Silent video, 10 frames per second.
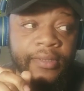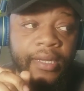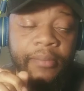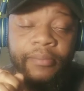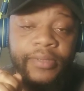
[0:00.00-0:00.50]

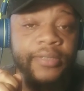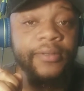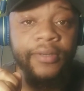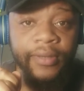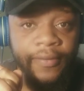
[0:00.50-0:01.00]
I'm
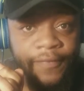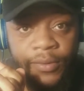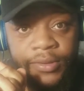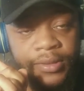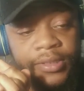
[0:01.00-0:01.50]
still looking
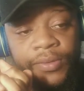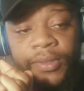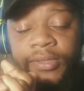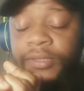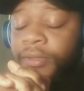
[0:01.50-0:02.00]
forward to this
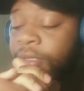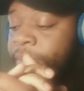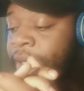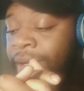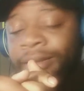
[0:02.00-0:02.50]
one. It's still going to
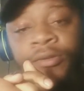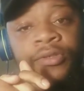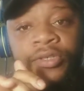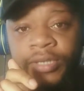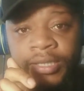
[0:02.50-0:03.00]
be a little
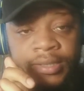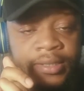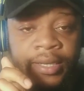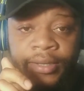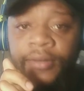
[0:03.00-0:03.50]
treat.
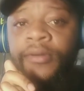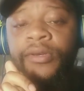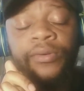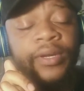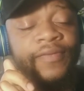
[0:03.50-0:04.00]
Thank
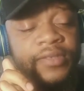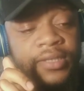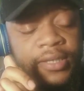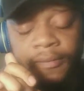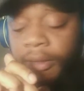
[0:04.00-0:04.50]
you,
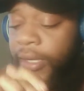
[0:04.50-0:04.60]
UFC.